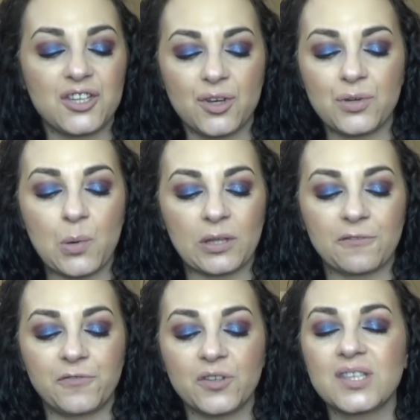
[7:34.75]
I don't know what
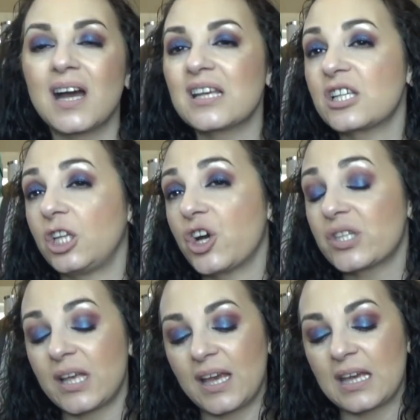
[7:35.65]
the full size
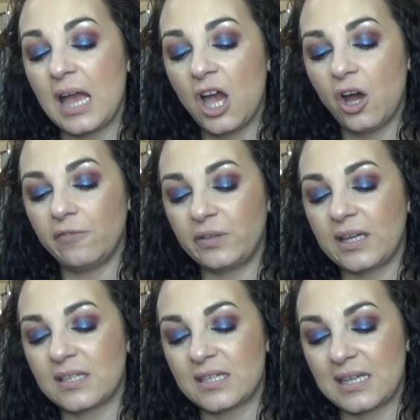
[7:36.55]
looks like.
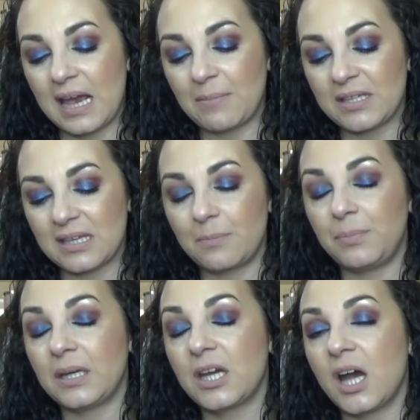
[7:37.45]
Hopefully it's the same, I
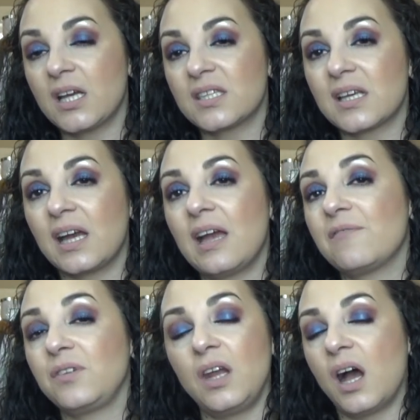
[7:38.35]
said, because I
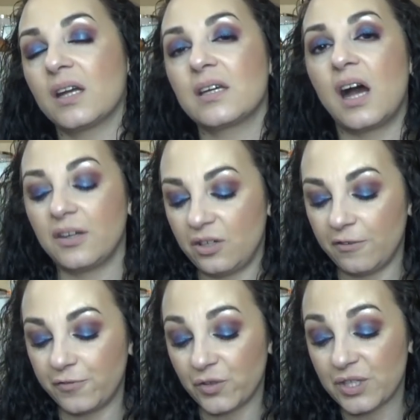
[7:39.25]
have not gotten
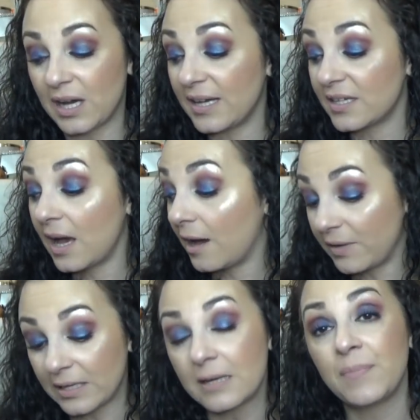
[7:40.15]
a full size of
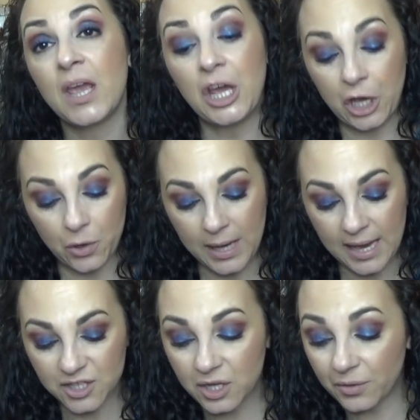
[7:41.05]
it.
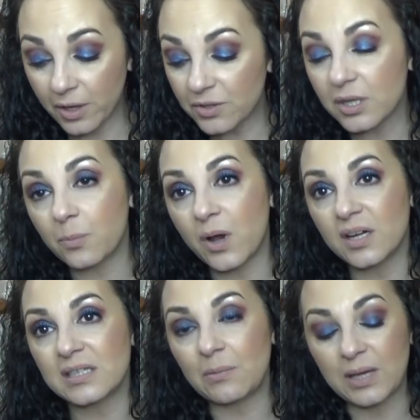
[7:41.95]
Okay, so those are the
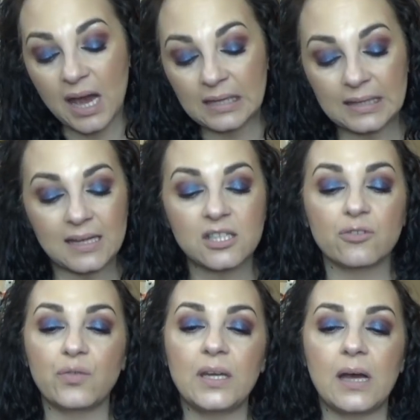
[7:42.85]
products that we got. Let's
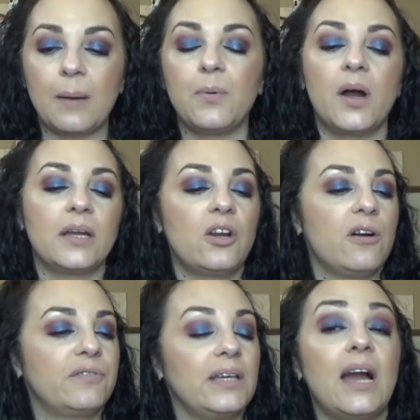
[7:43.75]
read up on it.
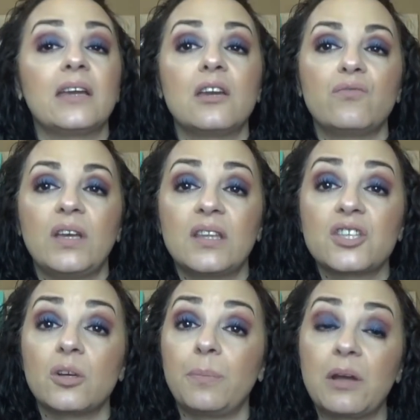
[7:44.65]
Hopefully I can read
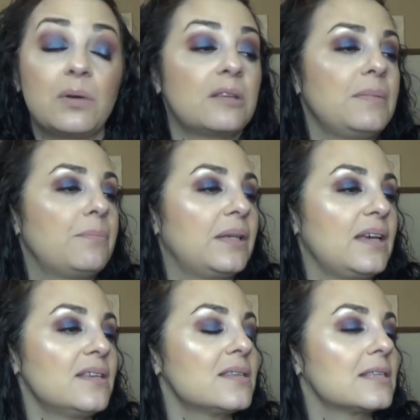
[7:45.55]
this, so bear with me,
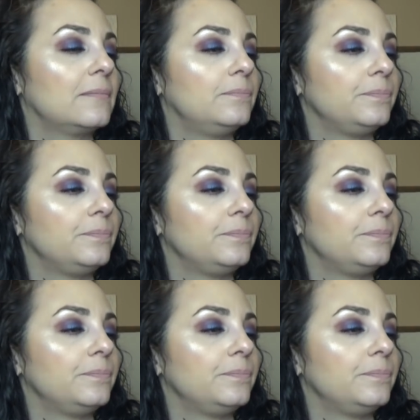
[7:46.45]
please.